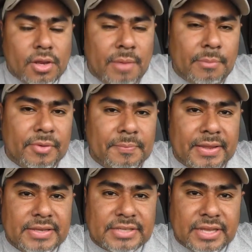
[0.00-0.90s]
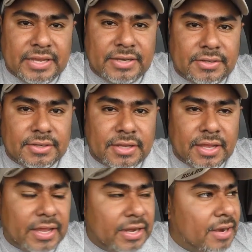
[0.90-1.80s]
I'm gonna replace it,
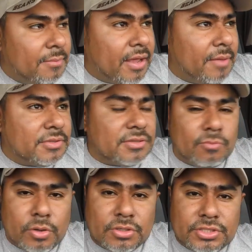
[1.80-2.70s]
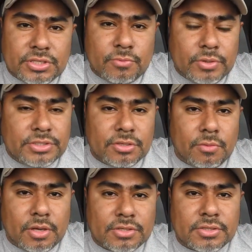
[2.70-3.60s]
and then I'm gonna get me some windshield
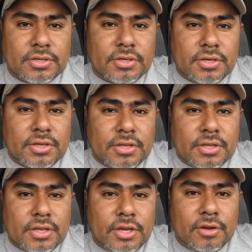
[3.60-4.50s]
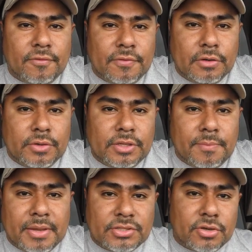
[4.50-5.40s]
washer, fluid to
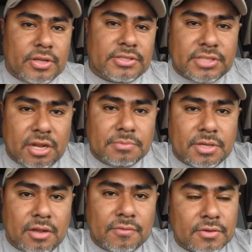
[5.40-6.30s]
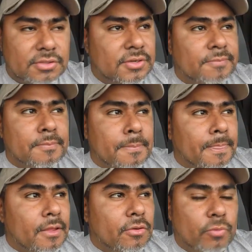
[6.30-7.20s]
make sure it's topped off, because
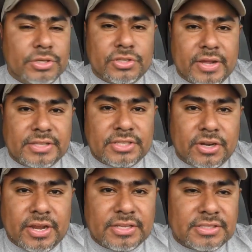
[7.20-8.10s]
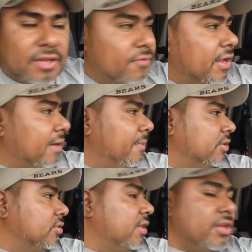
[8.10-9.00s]
windshield gets dirty and stuff. You got to
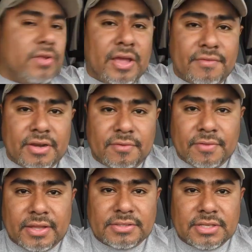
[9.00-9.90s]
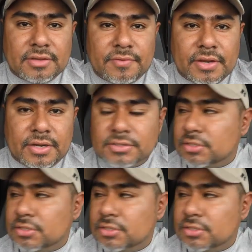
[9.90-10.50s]
make sure that you have enough of that stuff in there.